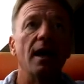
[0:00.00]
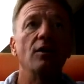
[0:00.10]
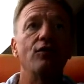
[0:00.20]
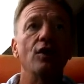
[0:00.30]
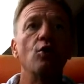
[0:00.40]

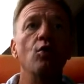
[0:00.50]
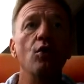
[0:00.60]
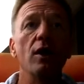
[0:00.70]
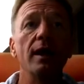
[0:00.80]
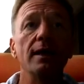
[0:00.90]
And for
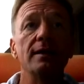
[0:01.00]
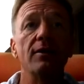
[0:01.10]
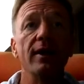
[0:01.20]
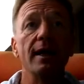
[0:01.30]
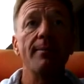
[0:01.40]
Google, it
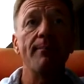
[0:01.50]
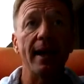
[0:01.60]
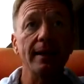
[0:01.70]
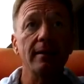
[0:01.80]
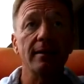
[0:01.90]
really
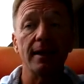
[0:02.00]
meant